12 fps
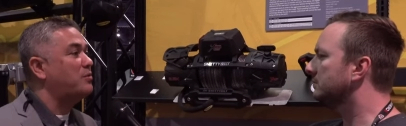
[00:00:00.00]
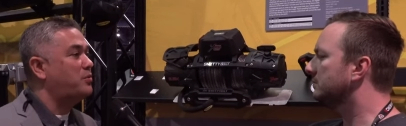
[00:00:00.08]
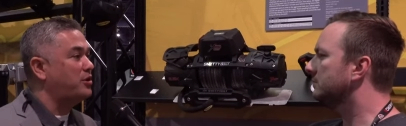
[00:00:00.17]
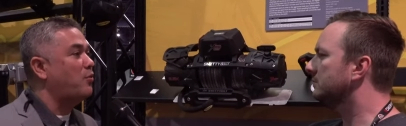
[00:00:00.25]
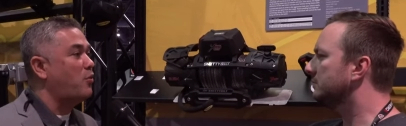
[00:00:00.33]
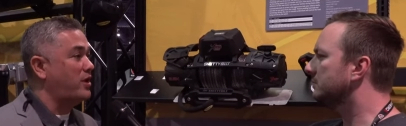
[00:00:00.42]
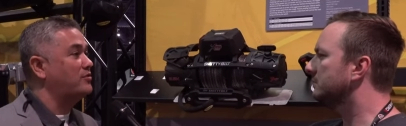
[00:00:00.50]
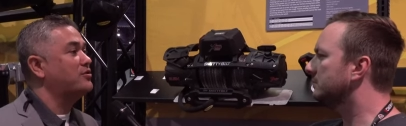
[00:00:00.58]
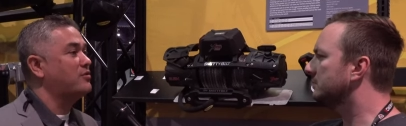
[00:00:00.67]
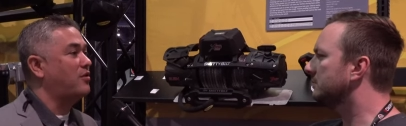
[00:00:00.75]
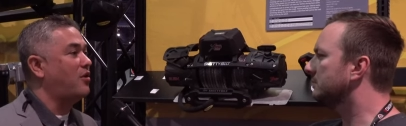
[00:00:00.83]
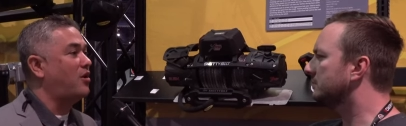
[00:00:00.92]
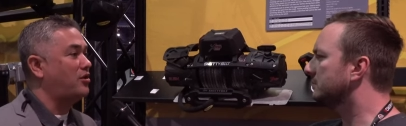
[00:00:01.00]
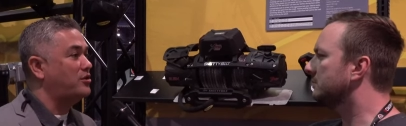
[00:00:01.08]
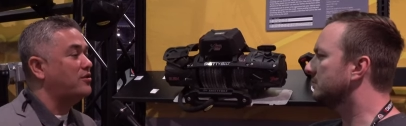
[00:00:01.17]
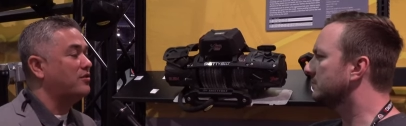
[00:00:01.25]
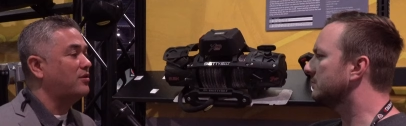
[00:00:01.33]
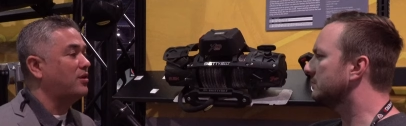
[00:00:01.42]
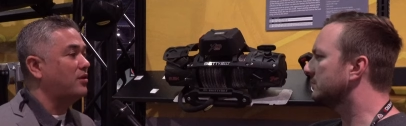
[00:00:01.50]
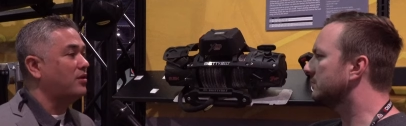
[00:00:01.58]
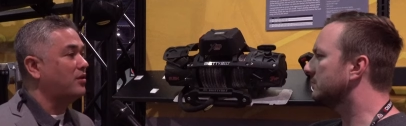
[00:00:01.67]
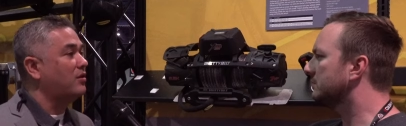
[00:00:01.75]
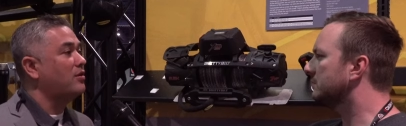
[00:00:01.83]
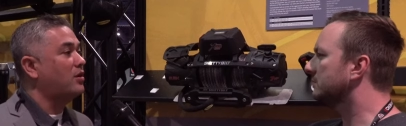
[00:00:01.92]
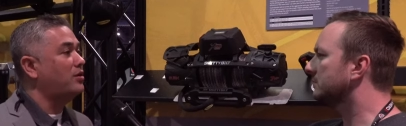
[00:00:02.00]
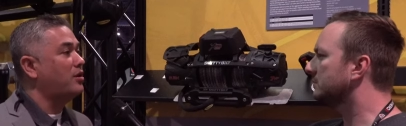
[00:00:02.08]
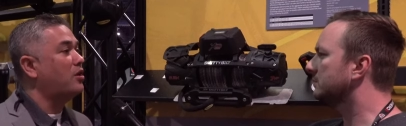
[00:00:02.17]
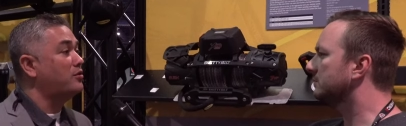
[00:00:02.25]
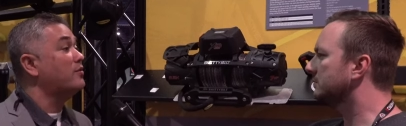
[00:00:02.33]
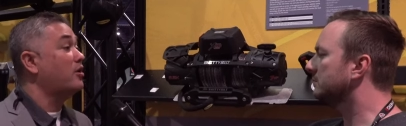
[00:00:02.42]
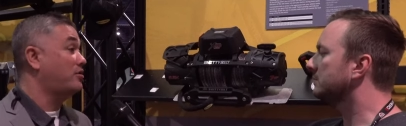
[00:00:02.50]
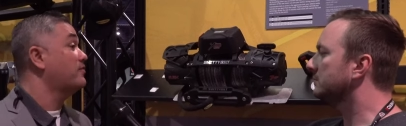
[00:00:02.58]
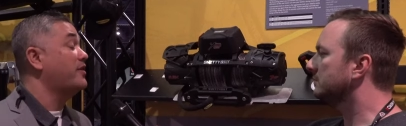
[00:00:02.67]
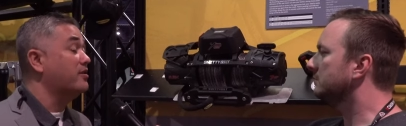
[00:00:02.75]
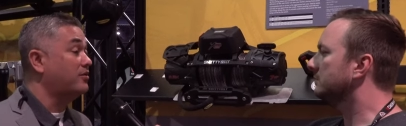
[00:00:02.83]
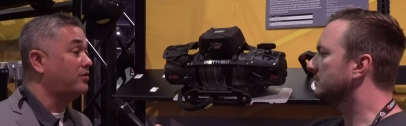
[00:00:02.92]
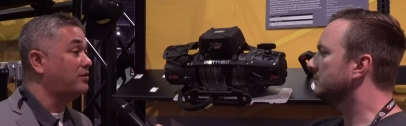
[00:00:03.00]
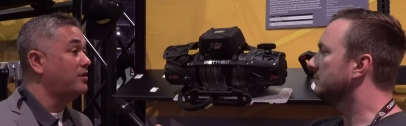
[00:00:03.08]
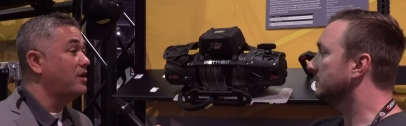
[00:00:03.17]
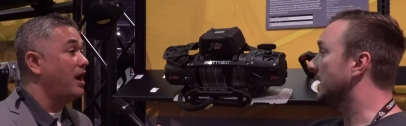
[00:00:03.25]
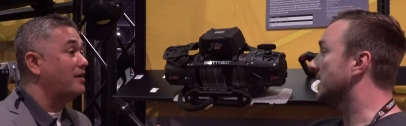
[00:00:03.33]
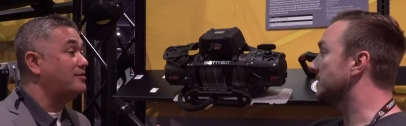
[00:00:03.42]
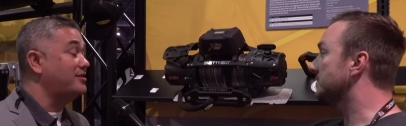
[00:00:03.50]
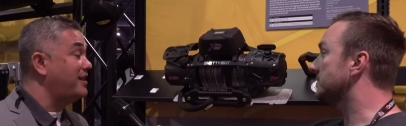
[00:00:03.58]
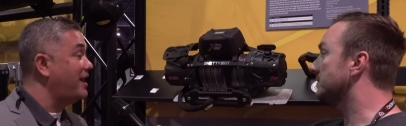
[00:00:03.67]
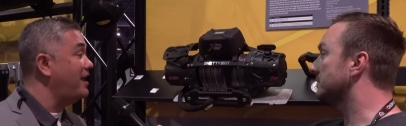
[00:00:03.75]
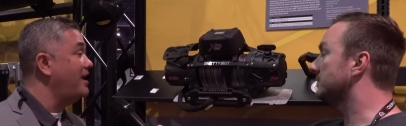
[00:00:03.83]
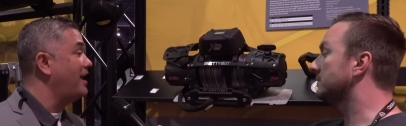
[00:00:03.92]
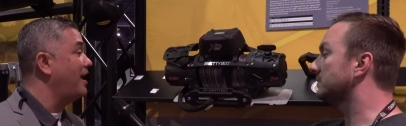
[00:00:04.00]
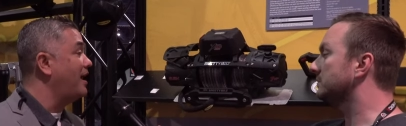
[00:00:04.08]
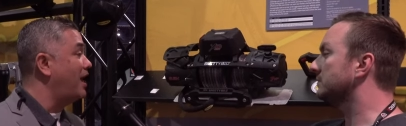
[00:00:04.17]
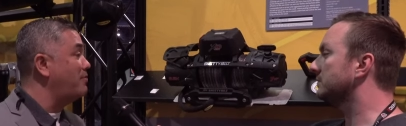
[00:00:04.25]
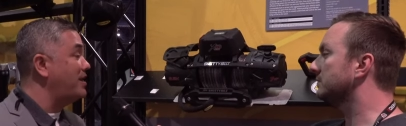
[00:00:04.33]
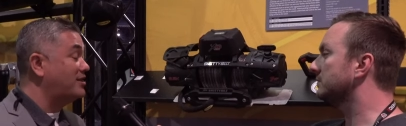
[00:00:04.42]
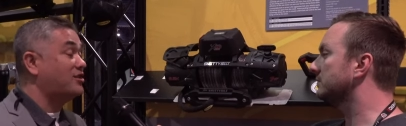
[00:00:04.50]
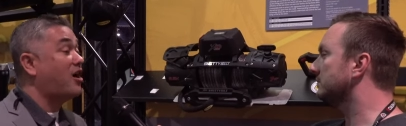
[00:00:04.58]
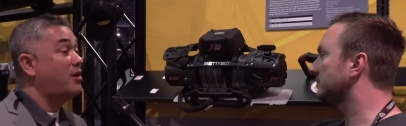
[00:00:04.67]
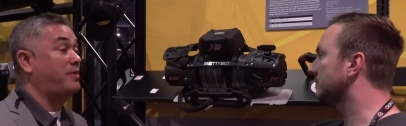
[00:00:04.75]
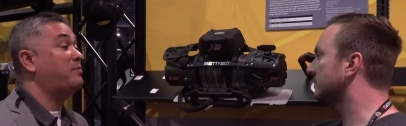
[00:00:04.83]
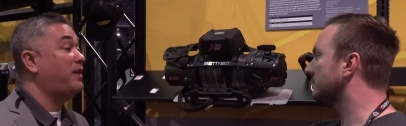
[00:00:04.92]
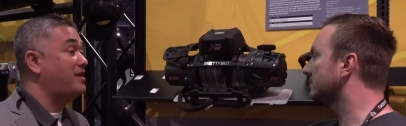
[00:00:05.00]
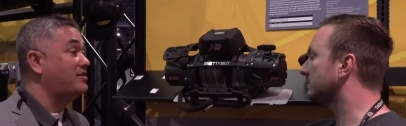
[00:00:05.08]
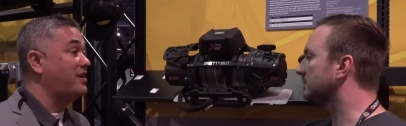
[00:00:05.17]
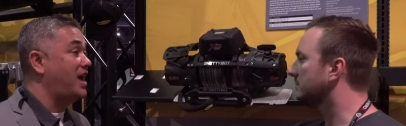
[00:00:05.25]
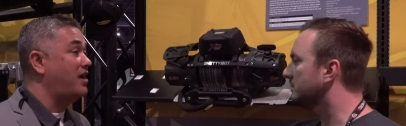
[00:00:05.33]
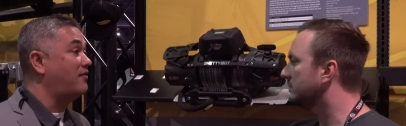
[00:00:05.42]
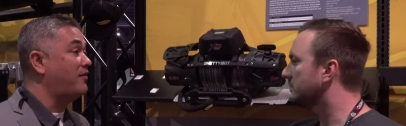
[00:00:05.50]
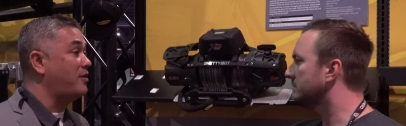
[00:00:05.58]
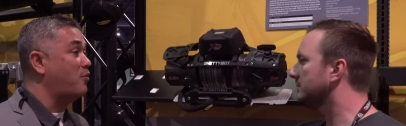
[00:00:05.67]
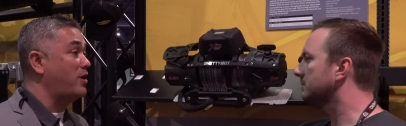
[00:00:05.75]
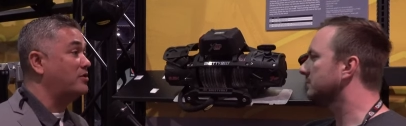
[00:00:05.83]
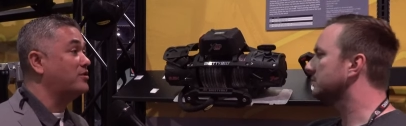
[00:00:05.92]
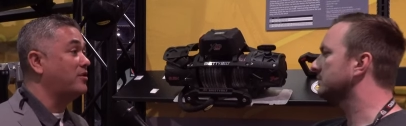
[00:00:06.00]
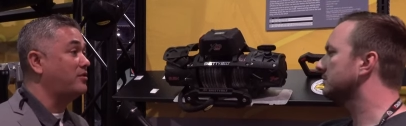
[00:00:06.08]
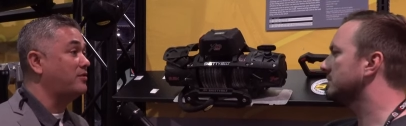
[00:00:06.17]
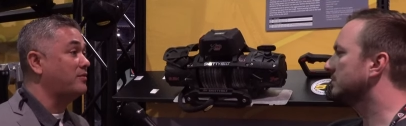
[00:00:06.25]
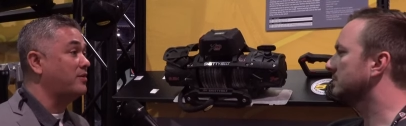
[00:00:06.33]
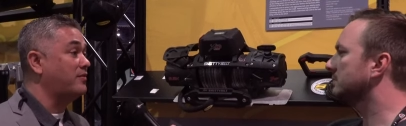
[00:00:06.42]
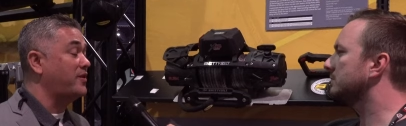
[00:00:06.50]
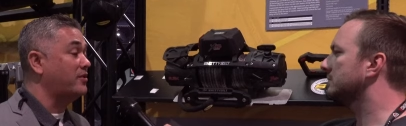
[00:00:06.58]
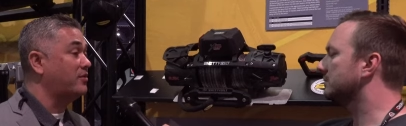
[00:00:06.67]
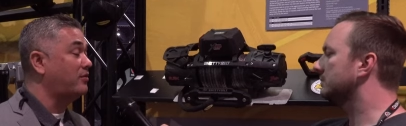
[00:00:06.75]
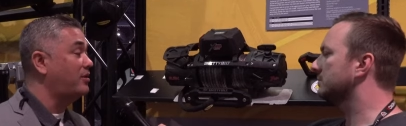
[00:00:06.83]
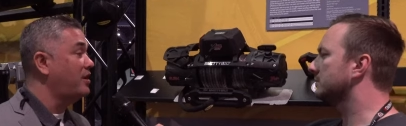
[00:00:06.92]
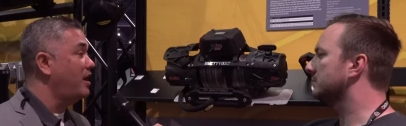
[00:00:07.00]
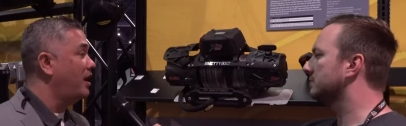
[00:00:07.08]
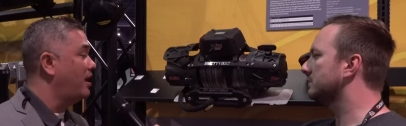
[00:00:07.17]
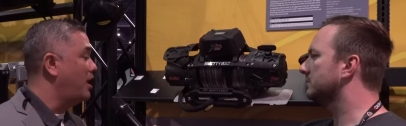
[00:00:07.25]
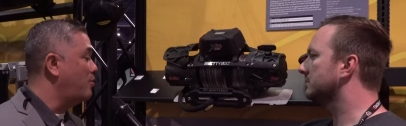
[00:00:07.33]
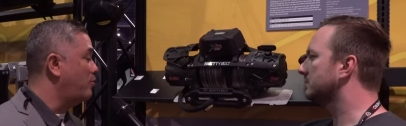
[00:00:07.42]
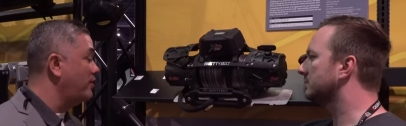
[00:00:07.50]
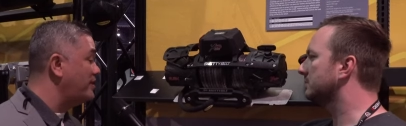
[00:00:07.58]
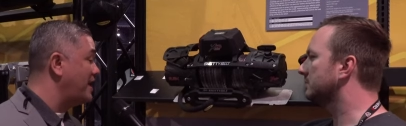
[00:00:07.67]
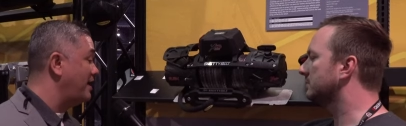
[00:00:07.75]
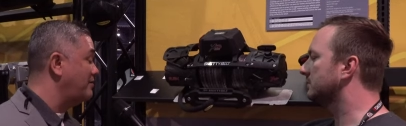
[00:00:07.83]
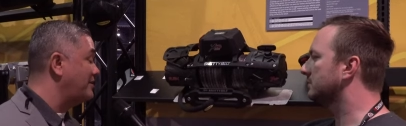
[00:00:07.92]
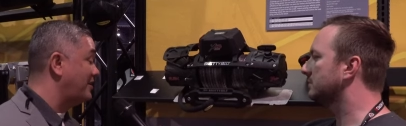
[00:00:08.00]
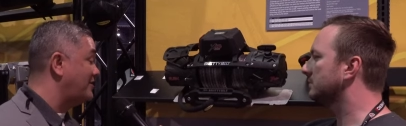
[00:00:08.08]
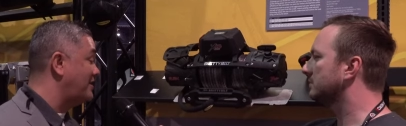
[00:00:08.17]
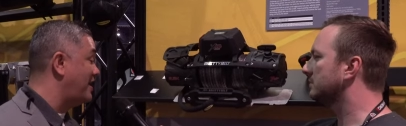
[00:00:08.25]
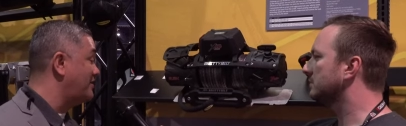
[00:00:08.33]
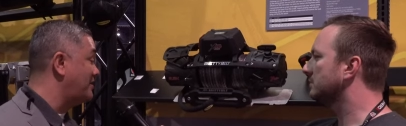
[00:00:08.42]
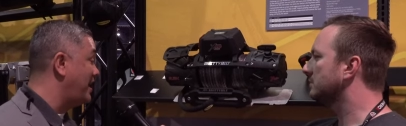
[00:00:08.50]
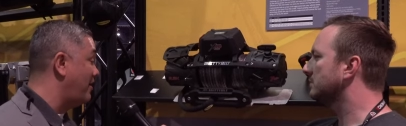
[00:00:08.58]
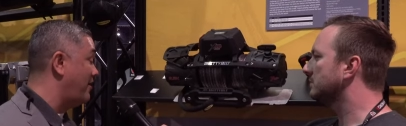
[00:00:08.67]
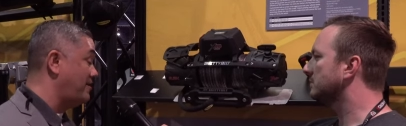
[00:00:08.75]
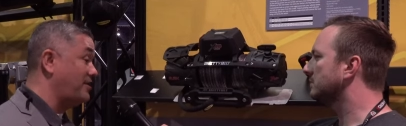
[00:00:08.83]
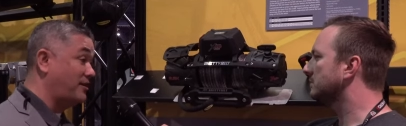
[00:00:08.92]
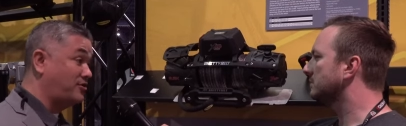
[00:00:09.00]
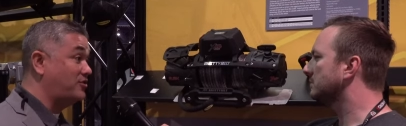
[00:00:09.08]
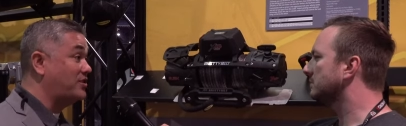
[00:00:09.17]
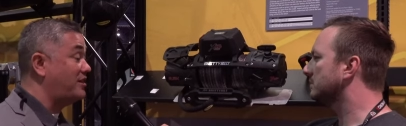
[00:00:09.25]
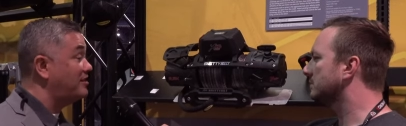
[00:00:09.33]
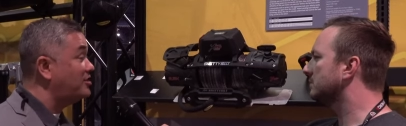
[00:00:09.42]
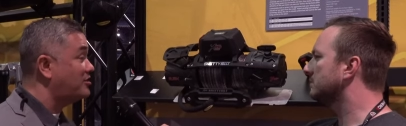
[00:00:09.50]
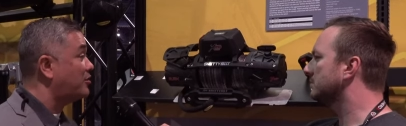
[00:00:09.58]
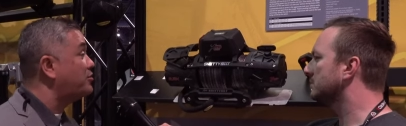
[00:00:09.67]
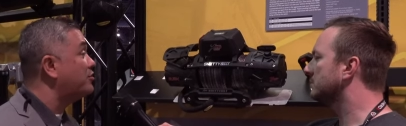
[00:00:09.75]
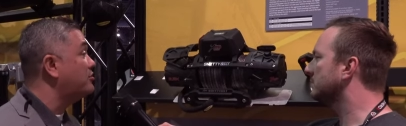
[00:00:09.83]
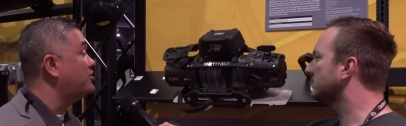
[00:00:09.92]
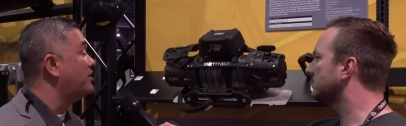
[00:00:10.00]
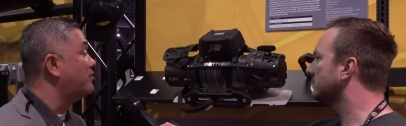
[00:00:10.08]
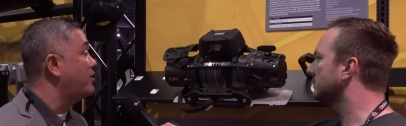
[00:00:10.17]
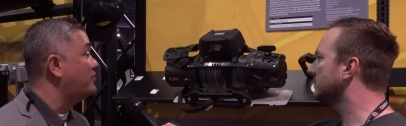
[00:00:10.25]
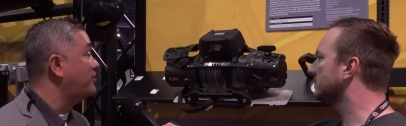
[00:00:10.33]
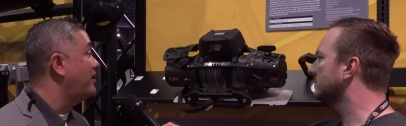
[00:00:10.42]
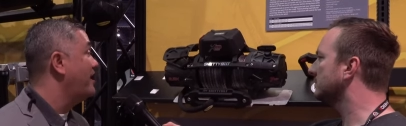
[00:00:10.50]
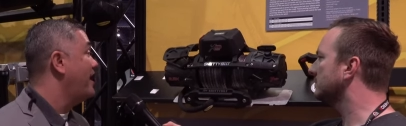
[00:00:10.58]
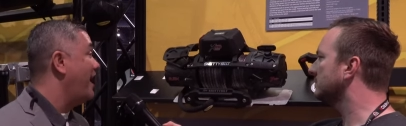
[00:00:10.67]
Speaker 1: to put a winch on their uh, on their on their vehicle. Today, um, it's commonplace to have a winch on their, their vehicle. Uh, with that success, now, as you said, this is our third generation.